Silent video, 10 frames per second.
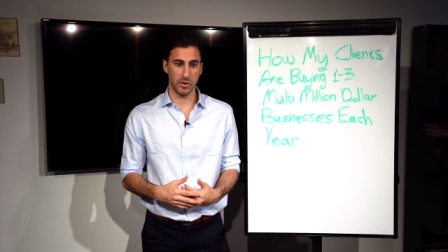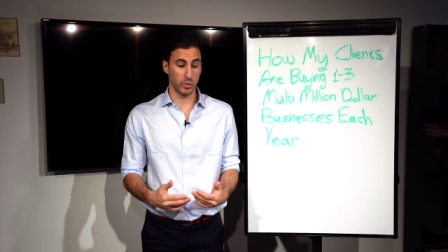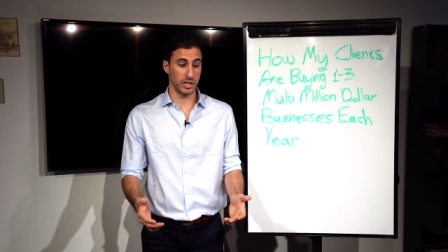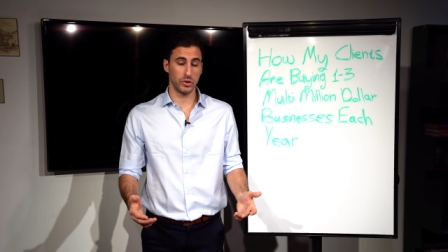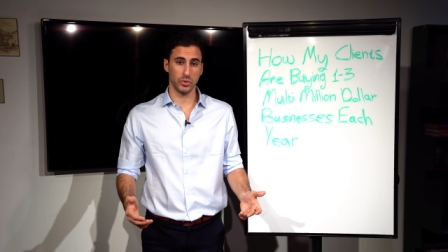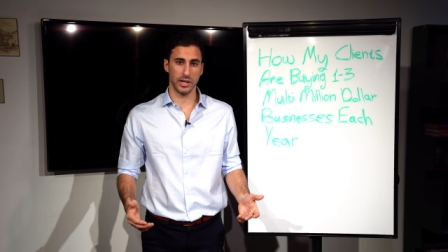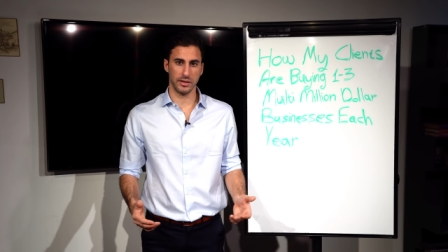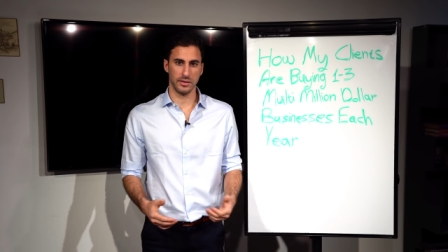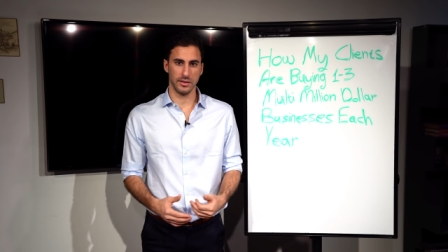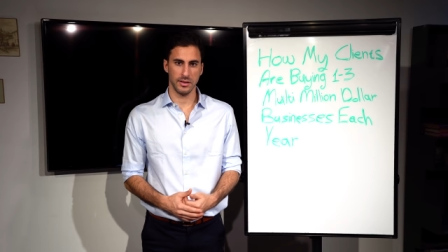Be willing to
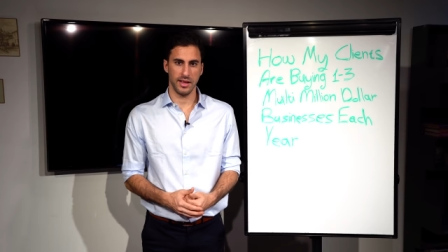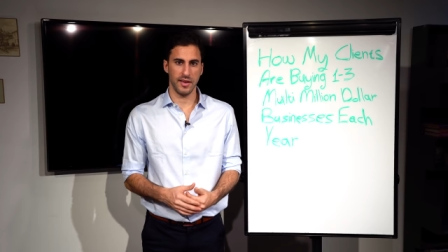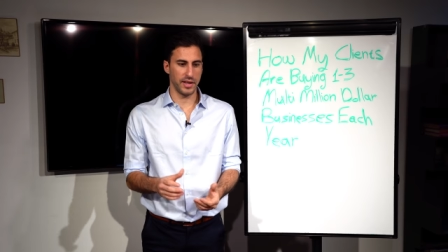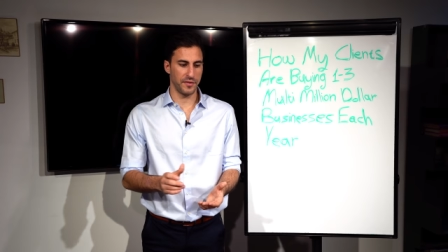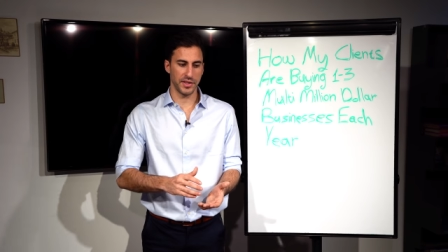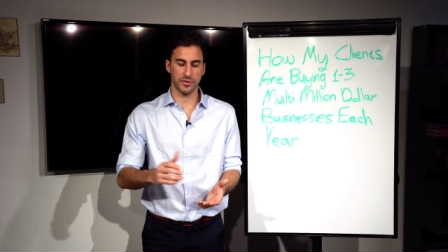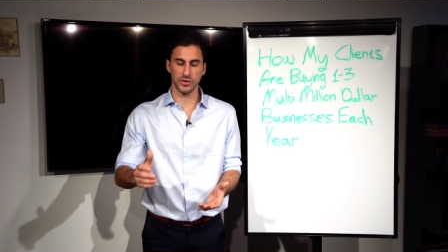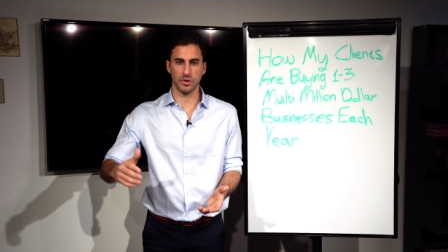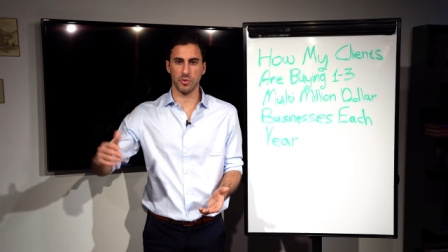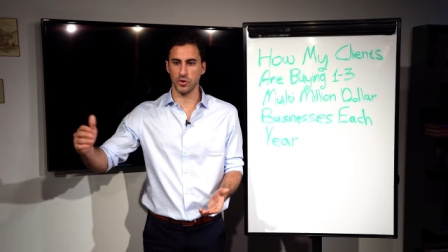learn. Even if it's
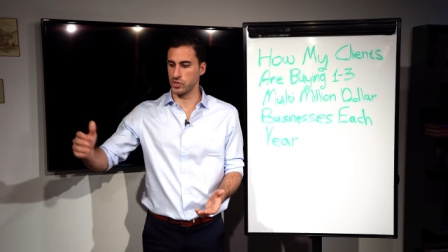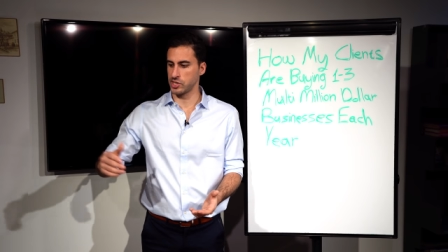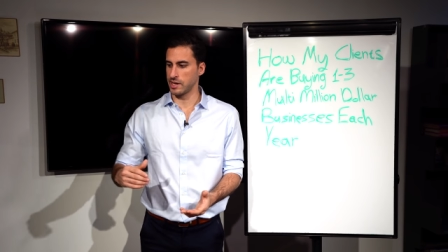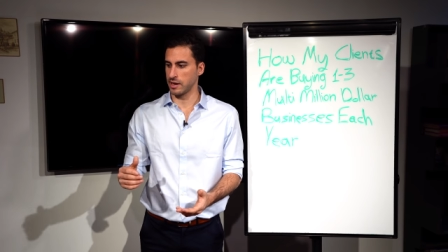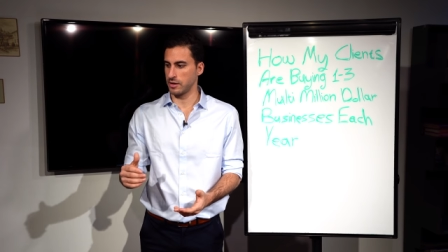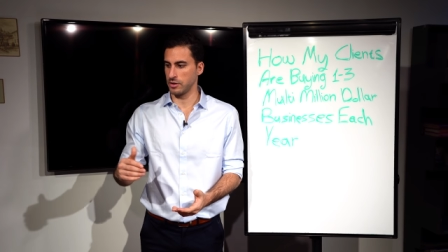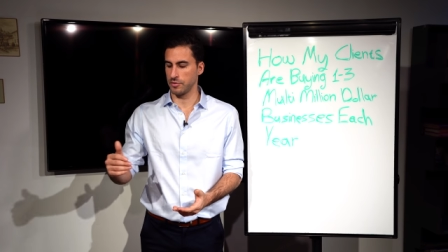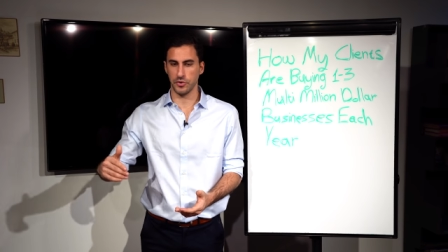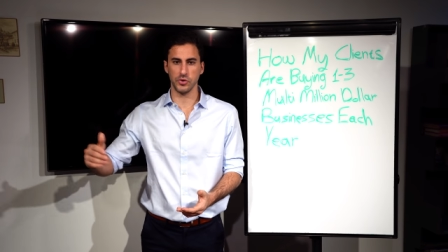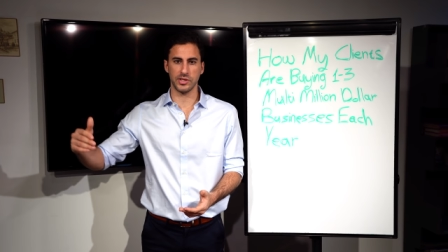for someone who's just
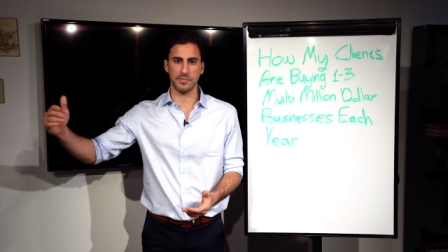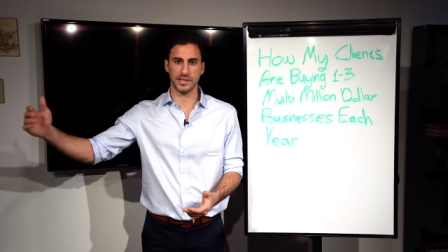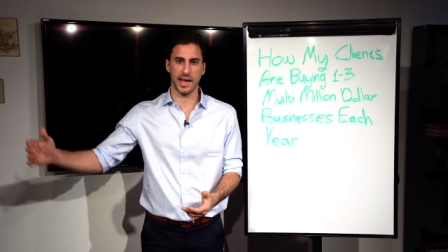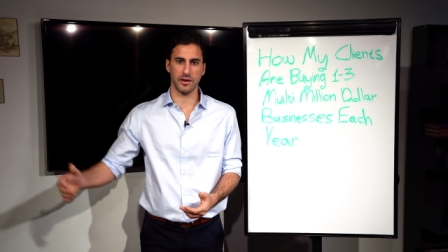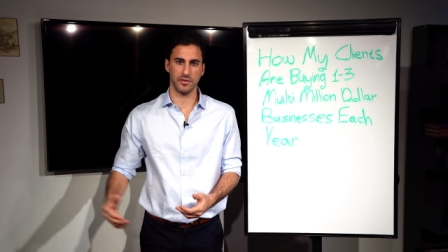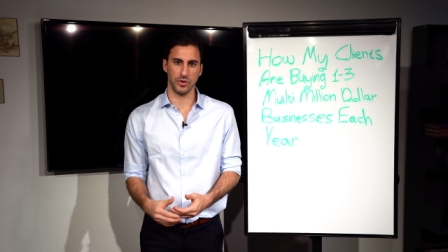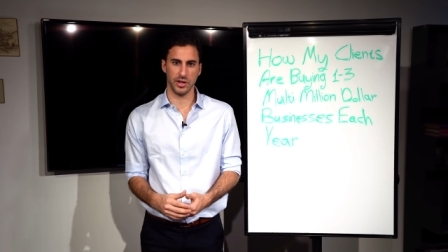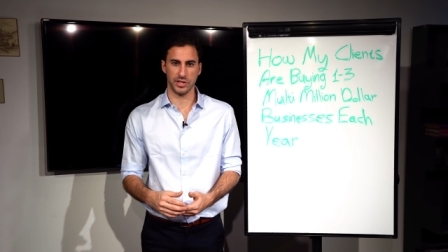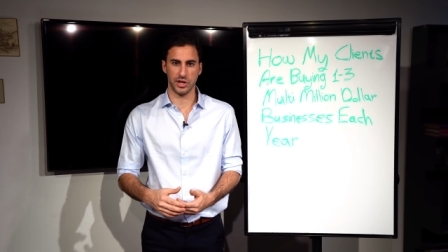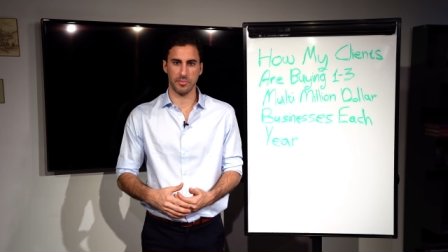like few steps ahead of you
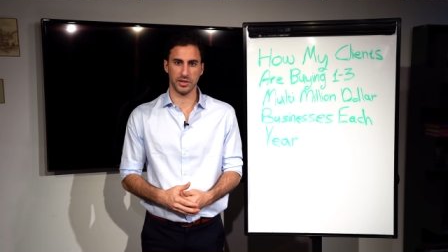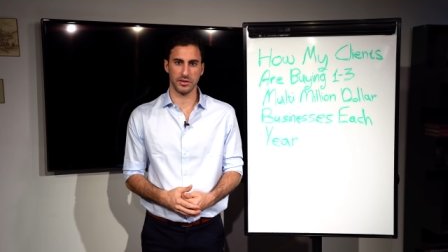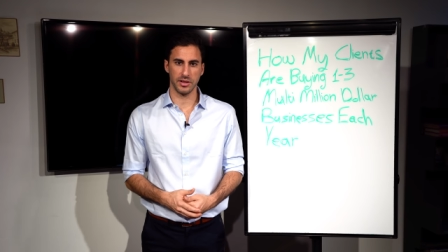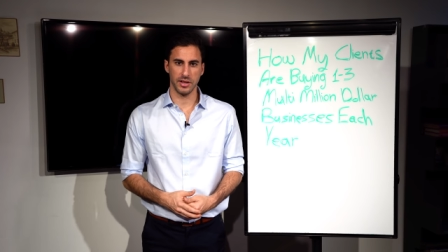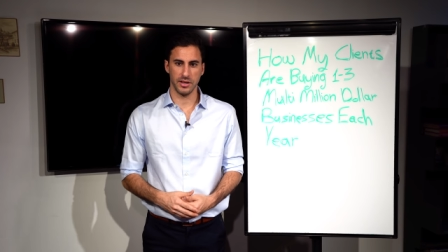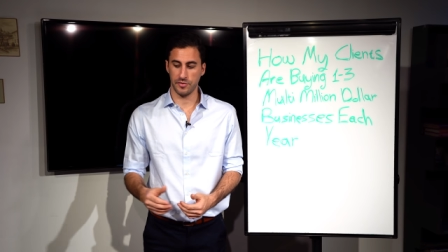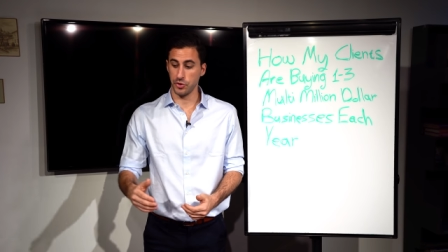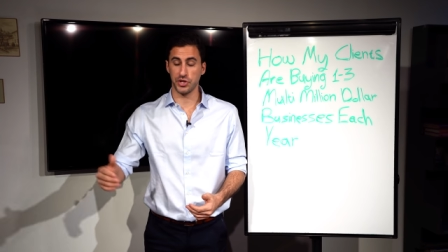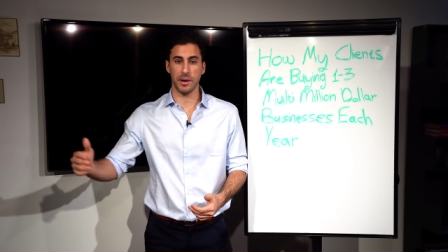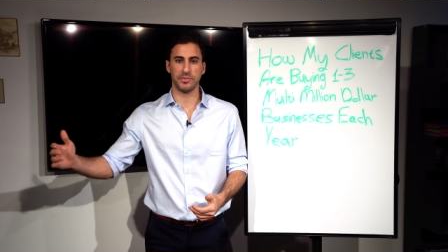in a chapter,
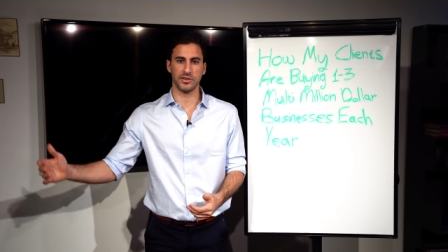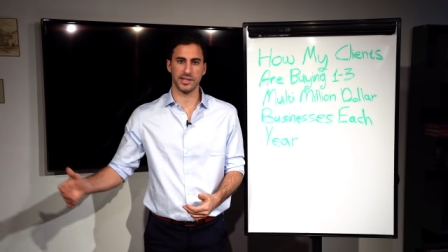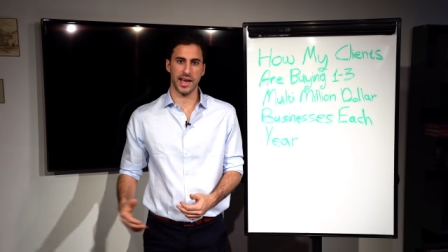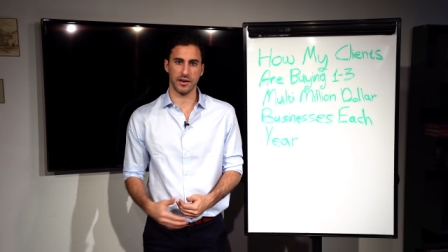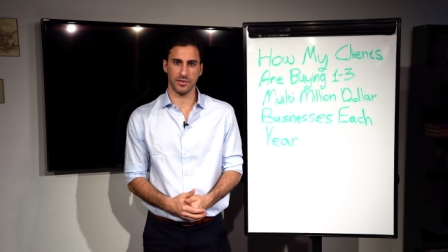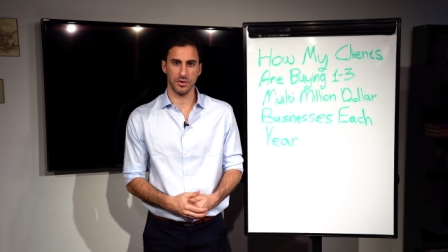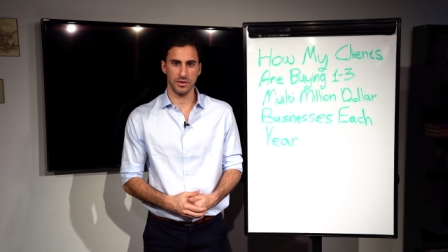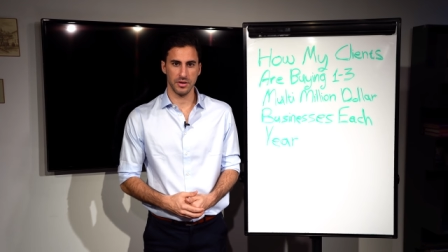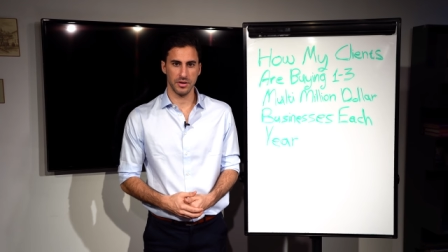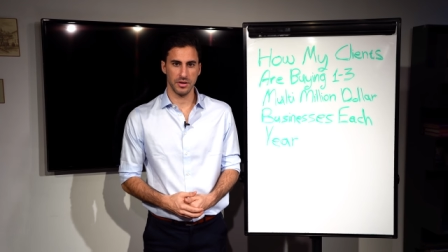few chapters ahead of
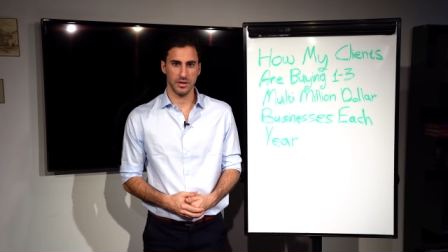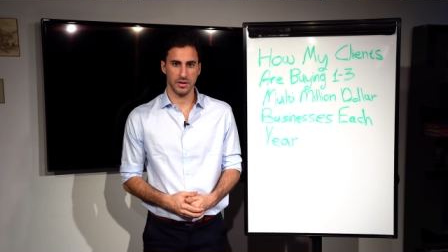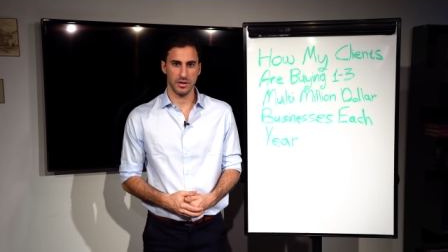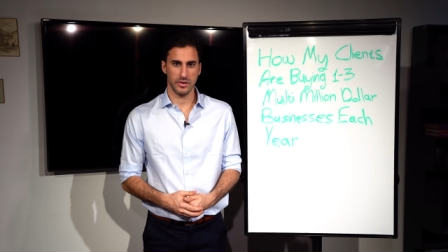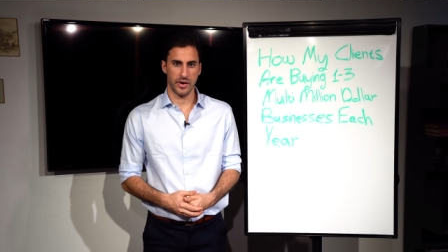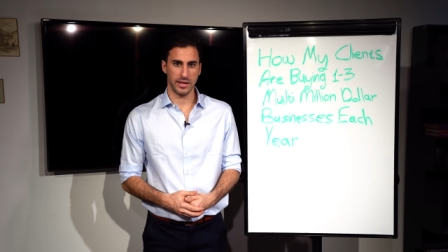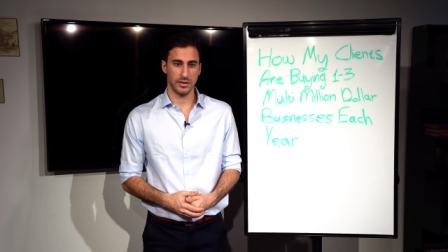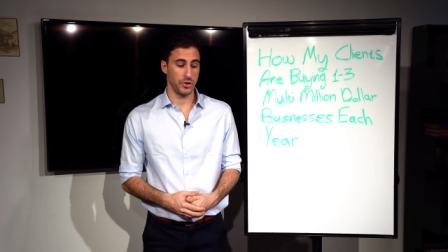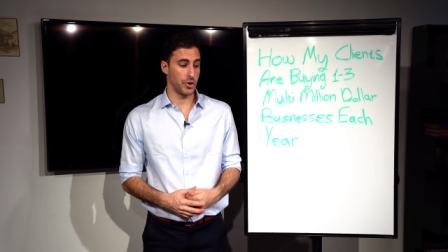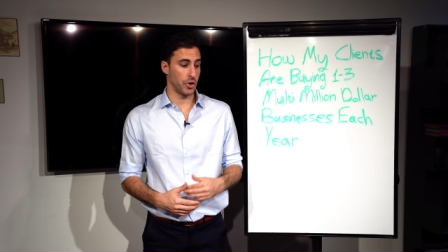you,
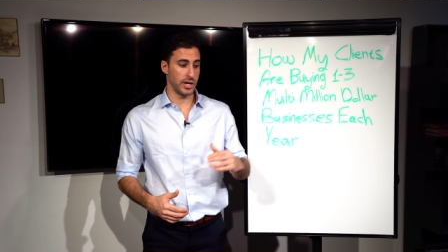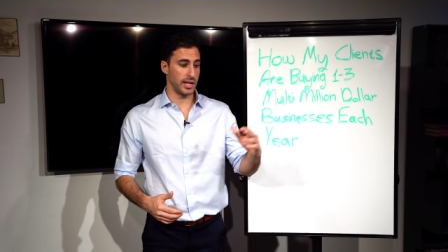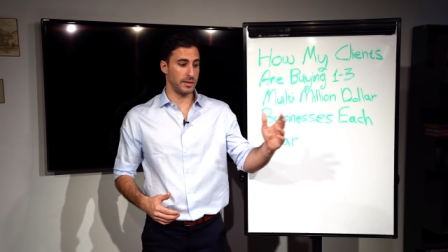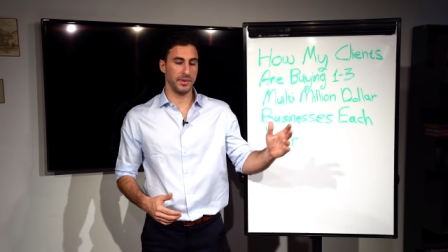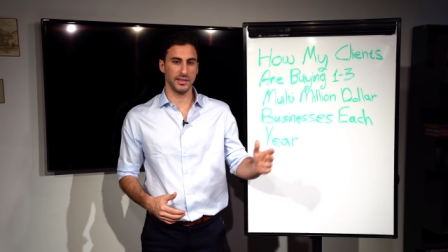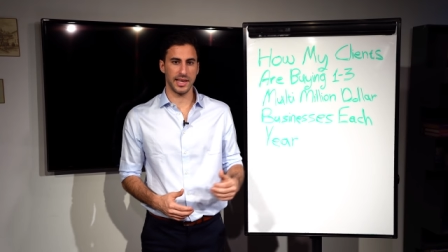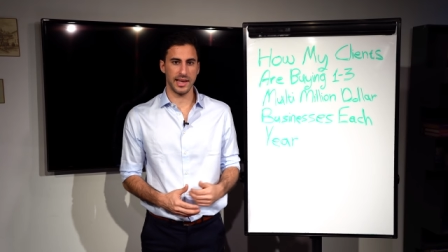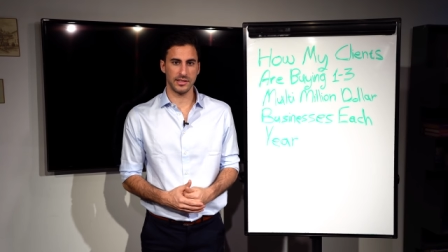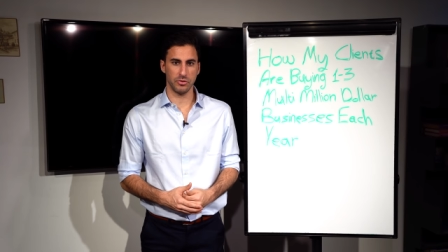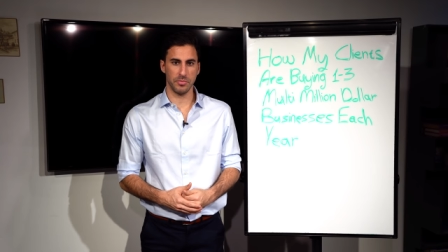right? You don't need Bill
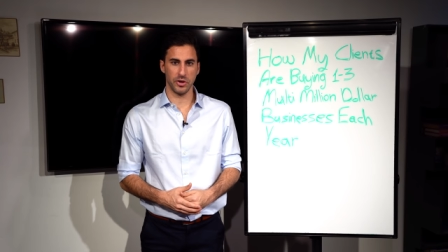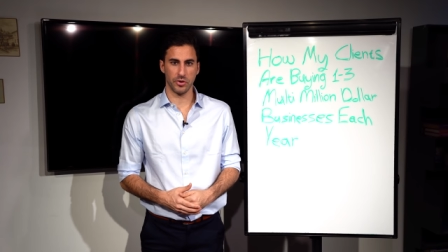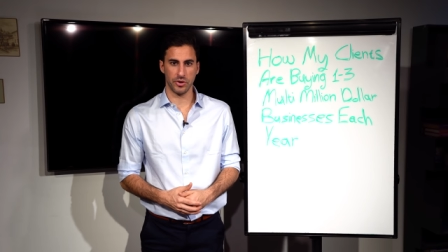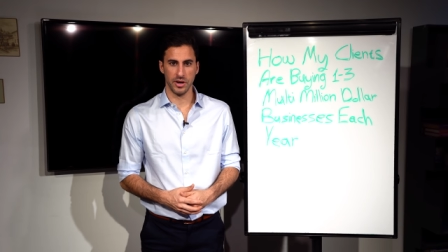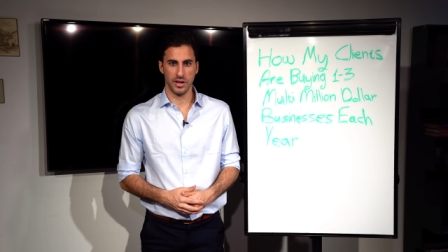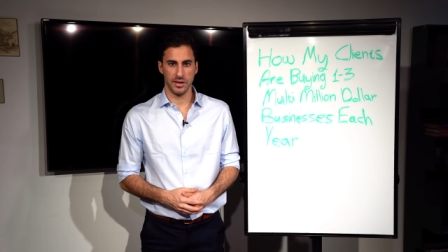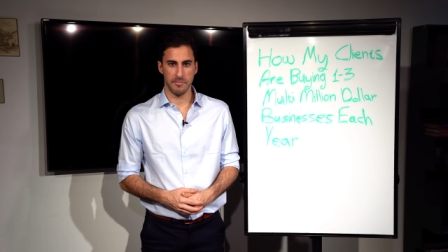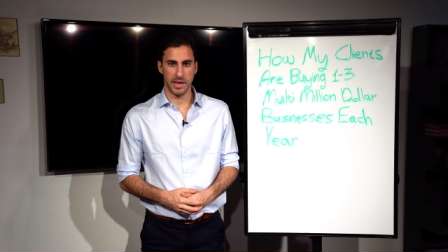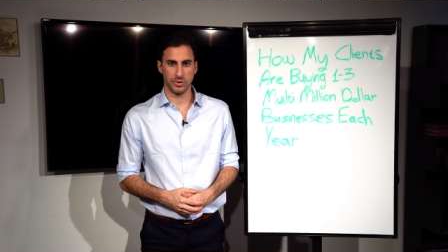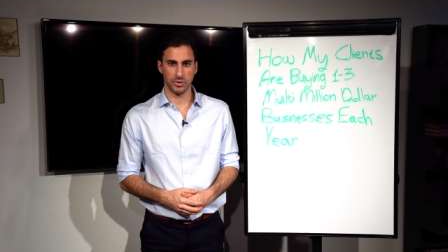Gates to be your
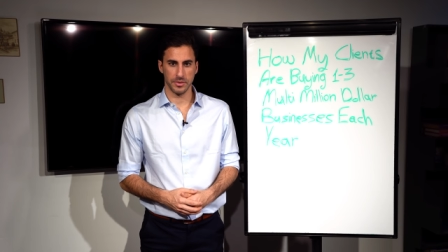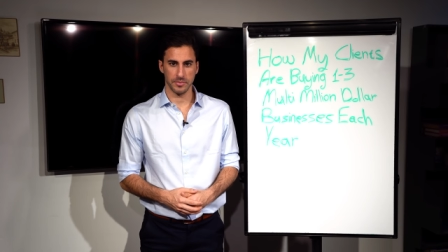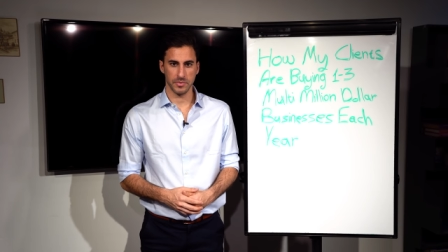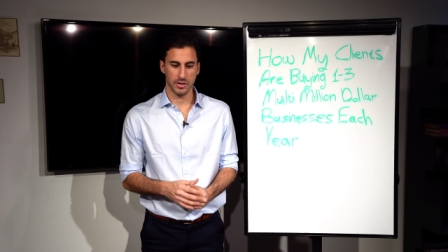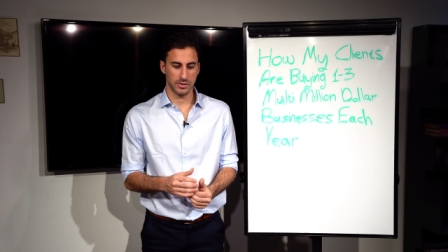mentor.